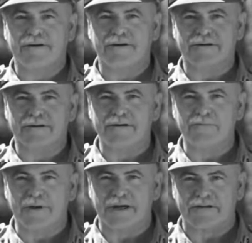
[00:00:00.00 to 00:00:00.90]
Your
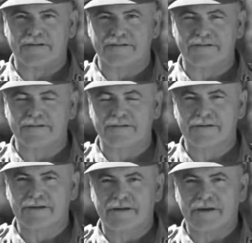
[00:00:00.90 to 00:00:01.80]
teammates
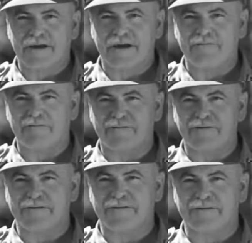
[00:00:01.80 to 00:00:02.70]
have
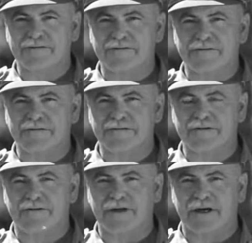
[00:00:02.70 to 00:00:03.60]
fought through
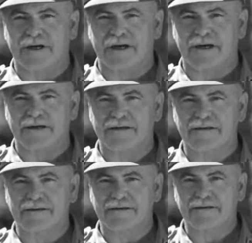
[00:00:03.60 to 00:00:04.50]
Cyrenaica.
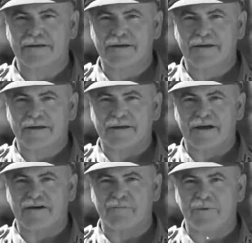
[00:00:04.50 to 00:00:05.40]

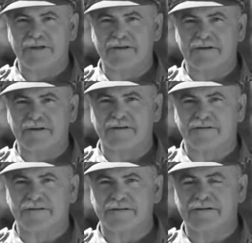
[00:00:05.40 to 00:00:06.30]
They have been to
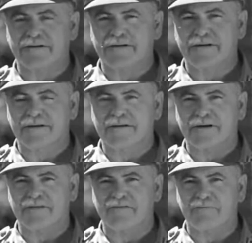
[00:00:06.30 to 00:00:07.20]
Greece.
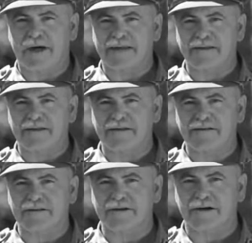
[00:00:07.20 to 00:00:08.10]
They've
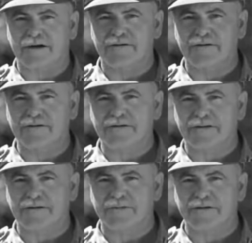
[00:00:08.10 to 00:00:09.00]
battled in the
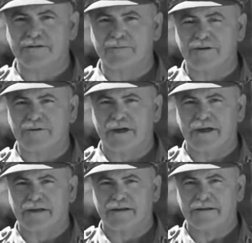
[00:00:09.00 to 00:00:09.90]
cold and the miserable
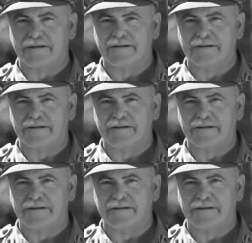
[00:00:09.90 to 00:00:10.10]
rain.